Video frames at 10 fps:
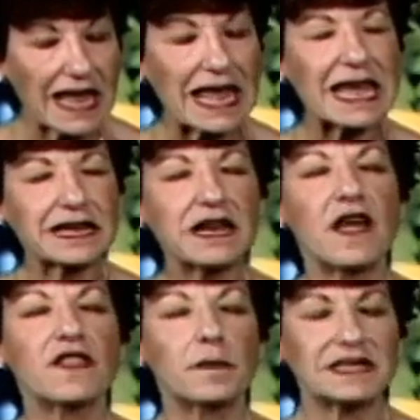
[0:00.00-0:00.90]
in
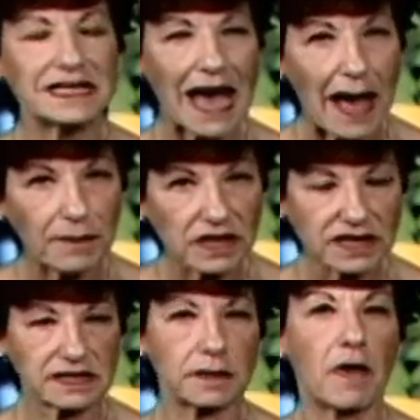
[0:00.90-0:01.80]
the
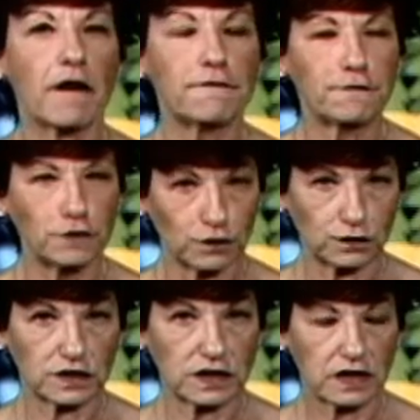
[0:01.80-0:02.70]
metabolism of
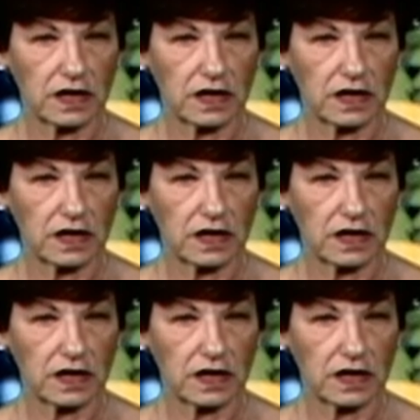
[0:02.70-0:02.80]
food.